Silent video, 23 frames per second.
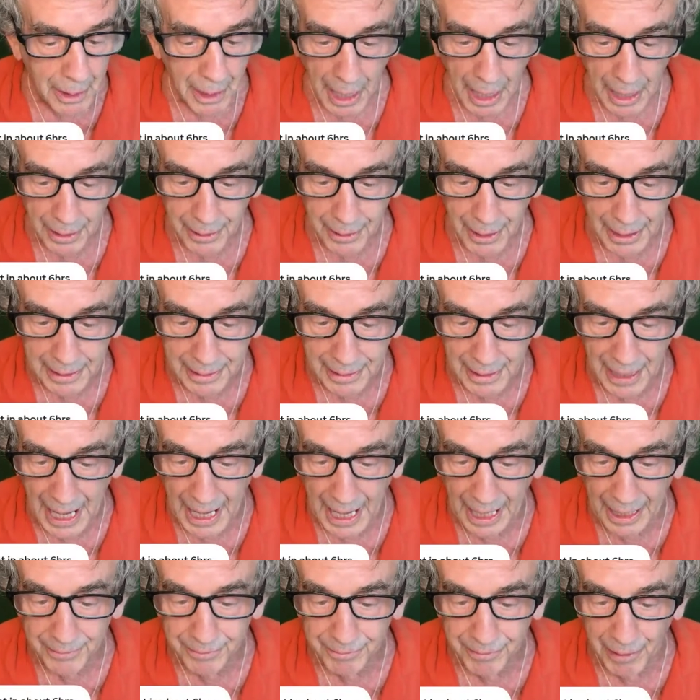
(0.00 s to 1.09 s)
like
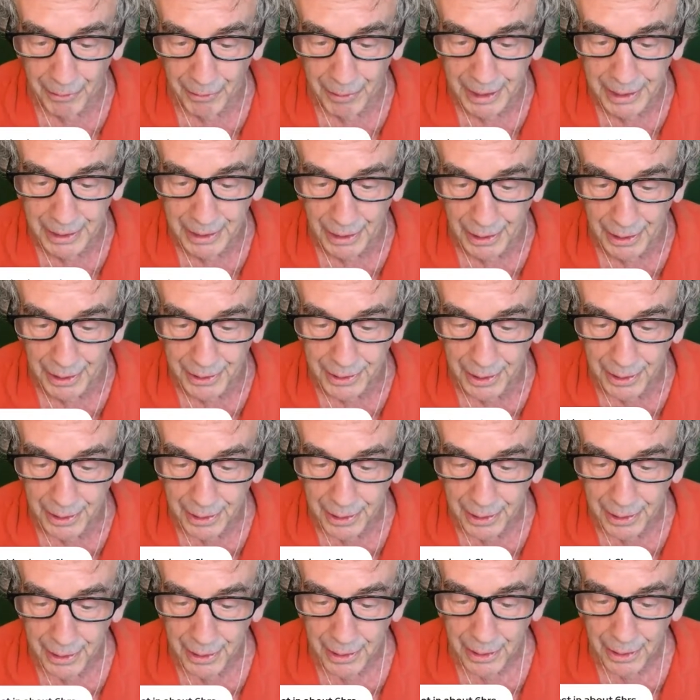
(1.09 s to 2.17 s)
that. Very good.
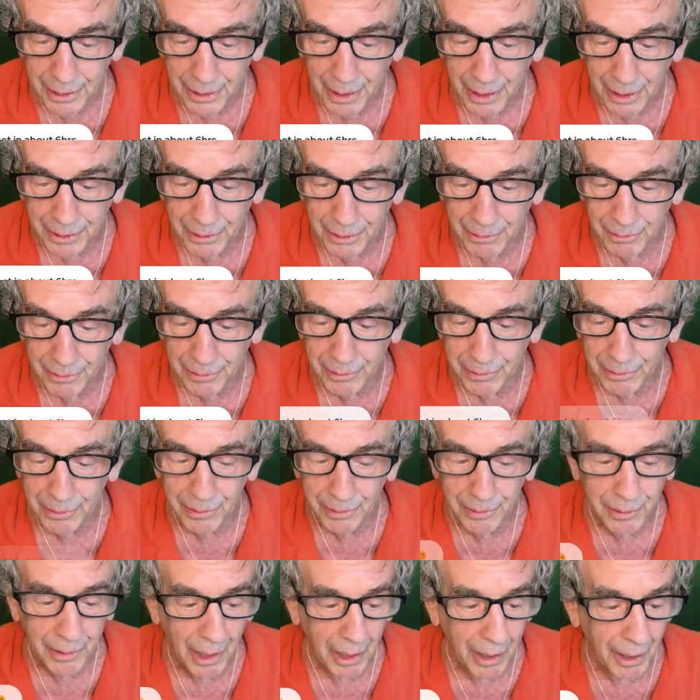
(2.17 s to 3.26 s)

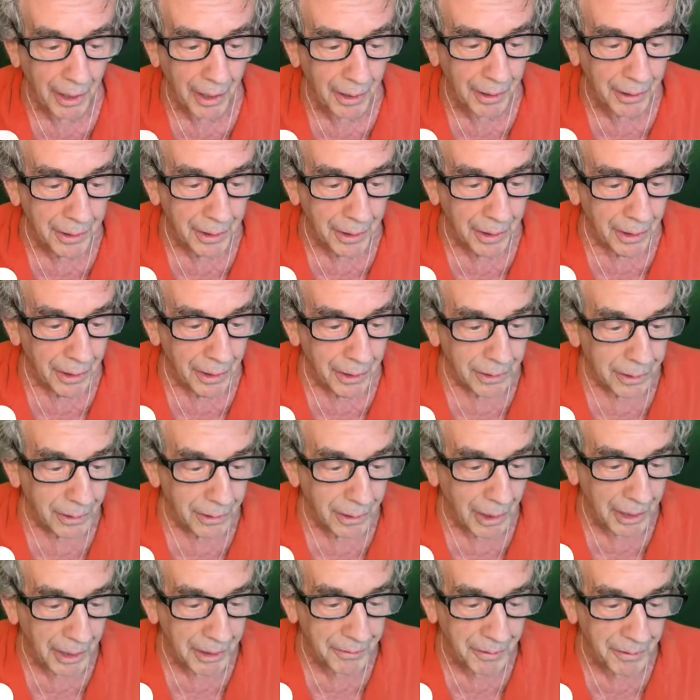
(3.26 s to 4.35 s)
New
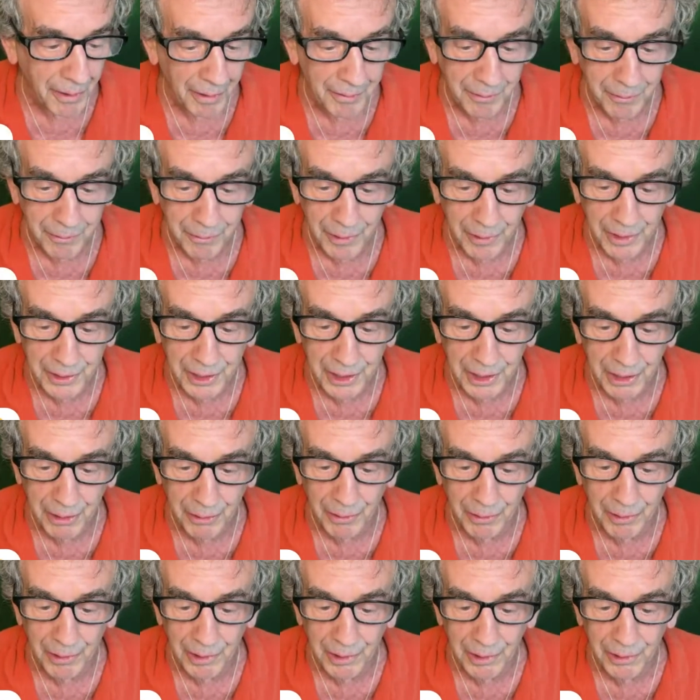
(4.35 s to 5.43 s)
95 degrees here
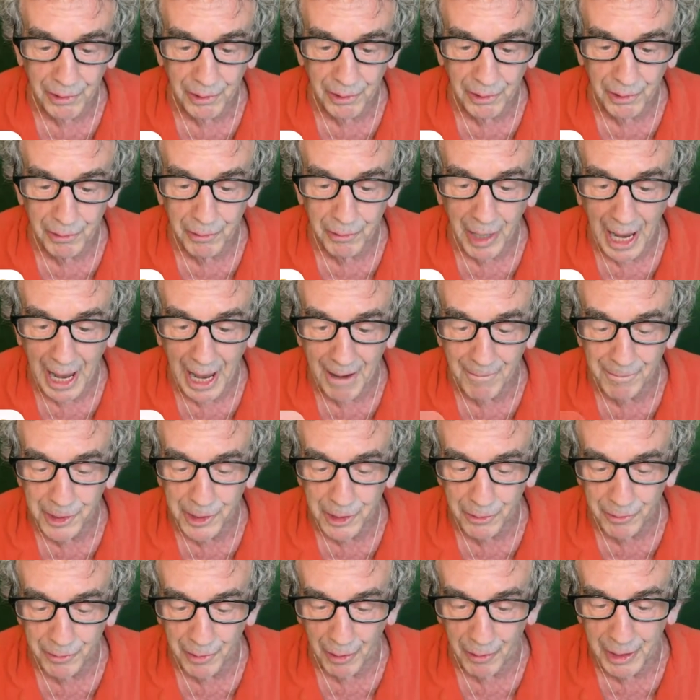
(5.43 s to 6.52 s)
in New Hampshire.
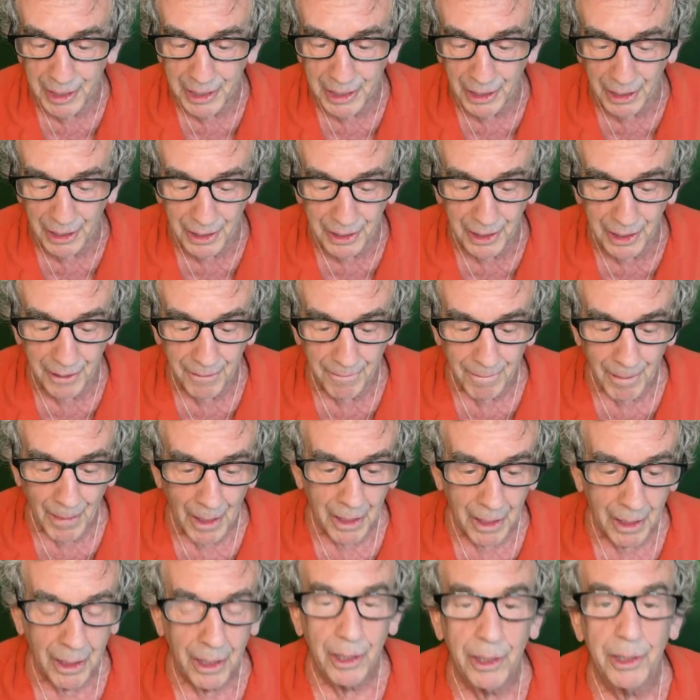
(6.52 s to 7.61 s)
Very good.
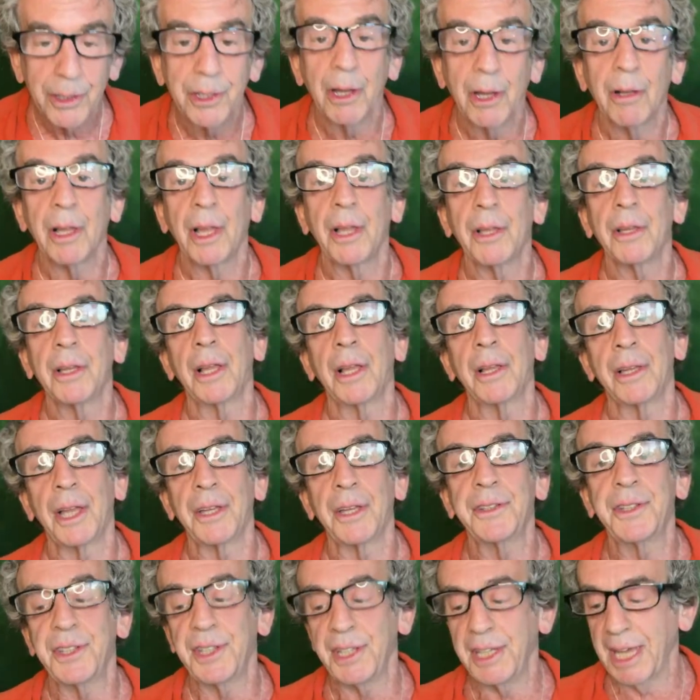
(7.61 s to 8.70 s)
So let's
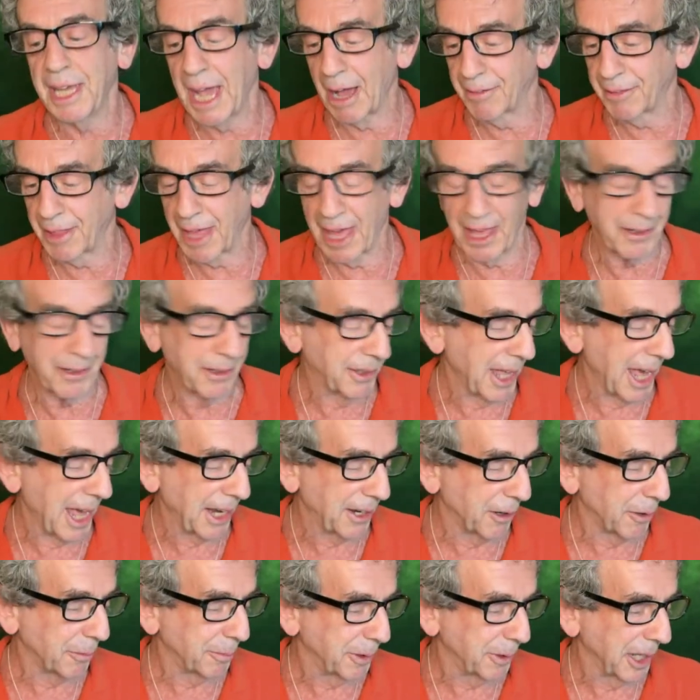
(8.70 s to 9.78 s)
see how that
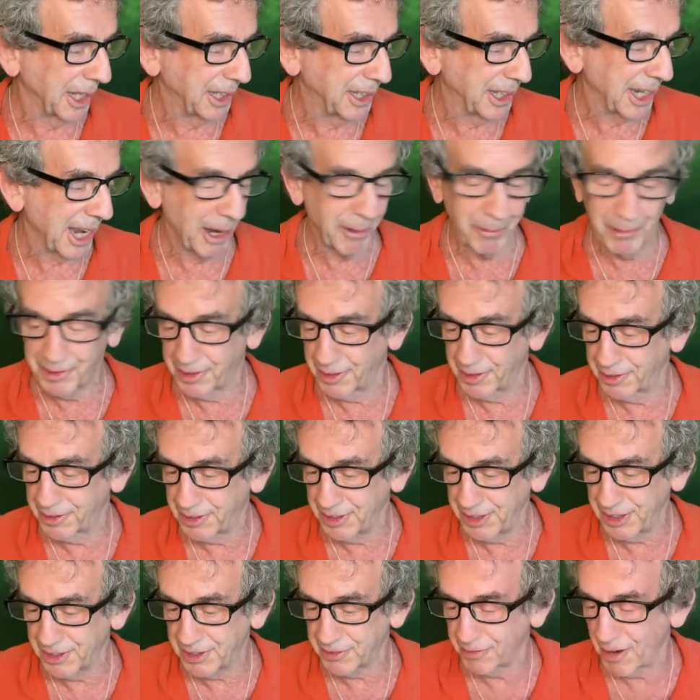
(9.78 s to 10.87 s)
all plays out with the
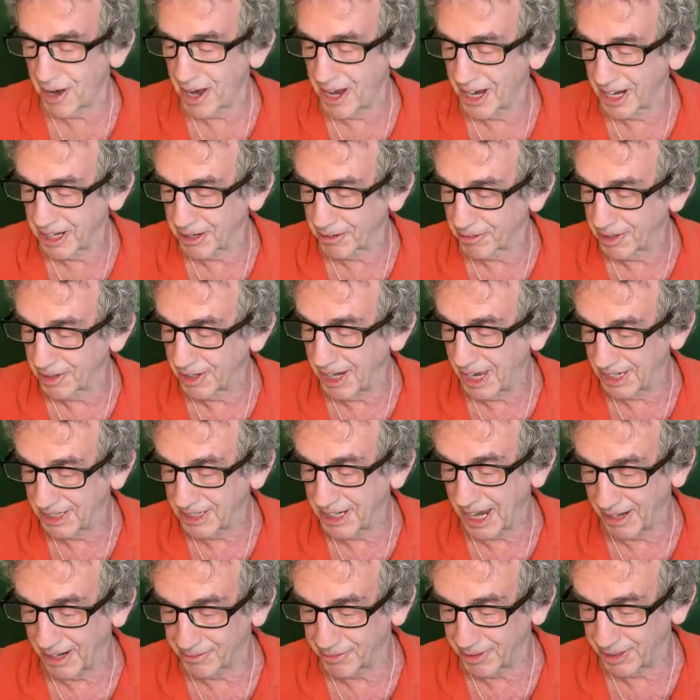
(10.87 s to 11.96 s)
ceasefire and
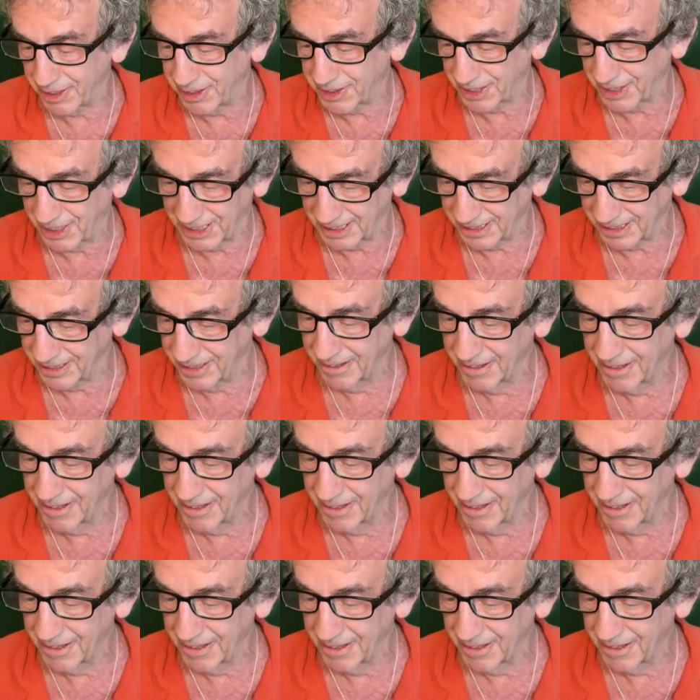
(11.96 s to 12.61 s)
everything,